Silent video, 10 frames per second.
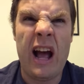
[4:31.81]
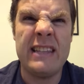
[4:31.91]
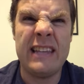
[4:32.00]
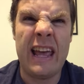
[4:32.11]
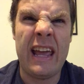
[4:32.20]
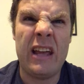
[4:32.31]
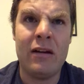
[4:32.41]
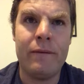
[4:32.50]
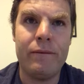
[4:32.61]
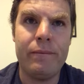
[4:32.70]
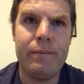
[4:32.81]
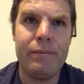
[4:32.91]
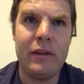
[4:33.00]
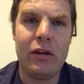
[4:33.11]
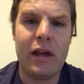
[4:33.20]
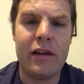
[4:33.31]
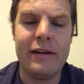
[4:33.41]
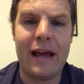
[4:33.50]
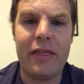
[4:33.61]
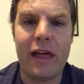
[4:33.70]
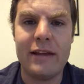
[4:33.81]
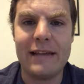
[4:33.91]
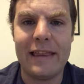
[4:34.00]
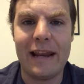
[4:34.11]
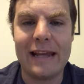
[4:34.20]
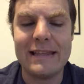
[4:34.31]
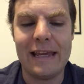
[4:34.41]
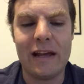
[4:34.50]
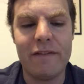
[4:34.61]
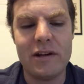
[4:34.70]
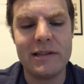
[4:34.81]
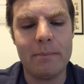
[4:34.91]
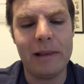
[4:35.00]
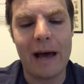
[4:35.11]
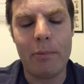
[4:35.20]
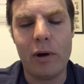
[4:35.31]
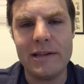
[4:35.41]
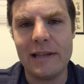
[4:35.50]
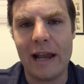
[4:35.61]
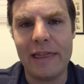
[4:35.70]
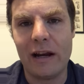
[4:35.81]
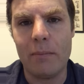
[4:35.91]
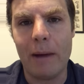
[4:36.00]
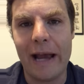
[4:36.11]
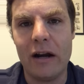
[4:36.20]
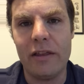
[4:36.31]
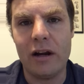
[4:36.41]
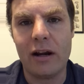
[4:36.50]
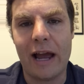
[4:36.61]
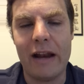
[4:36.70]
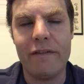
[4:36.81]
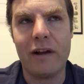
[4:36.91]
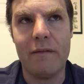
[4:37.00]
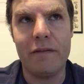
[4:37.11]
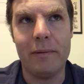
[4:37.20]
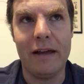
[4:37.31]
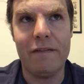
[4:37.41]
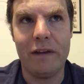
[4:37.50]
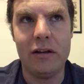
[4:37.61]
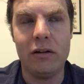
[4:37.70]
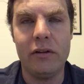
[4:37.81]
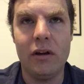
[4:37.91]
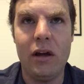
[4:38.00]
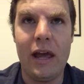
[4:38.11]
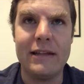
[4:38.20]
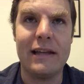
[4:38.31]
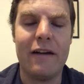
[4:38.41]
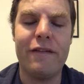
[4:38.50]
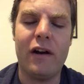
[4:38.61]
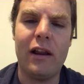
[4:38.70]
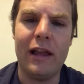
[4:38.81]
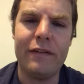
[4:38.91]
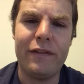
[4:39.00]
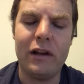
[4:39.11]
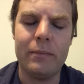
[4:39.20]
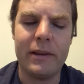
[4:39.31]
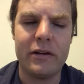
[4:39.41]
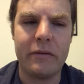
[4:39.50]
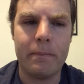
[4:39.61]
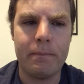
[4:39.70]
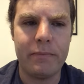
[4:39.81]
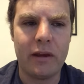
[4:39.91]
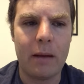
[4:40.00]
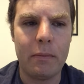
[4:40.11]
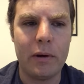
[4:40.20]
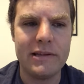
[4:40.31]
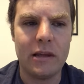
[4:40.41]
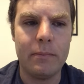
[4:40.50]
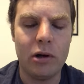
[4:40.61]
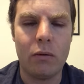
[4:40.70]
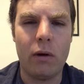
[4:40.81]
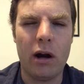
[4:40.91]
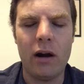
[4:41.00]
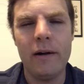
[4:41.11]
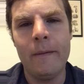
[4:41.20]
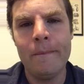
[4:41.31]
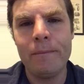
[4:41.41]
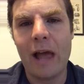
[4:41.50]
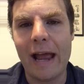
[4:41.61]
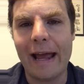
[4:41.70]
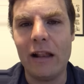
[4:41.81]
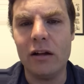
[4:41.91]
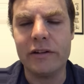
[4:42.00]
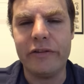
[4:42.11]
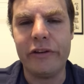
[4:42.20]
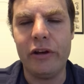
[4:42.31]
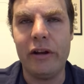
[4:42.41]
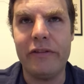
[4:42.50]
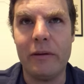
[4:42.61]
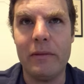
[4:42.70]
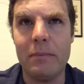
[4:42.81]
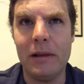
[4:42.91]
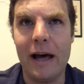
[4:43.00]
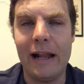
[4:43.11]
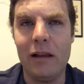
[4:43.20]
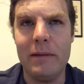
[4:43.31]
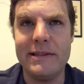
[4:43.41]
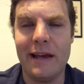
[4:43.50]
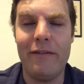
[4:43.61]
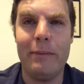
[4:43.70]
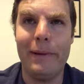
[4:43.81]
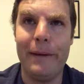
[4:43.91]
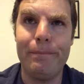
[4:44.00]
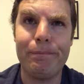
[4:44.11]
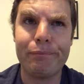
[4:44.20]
I'd say the only other downside that I can think of, there's some plot points that I think are minor that are kind of come from left field. It's not far left field, but there's a couple points in the book where I kind of looked askew at some of the plot elements of it. But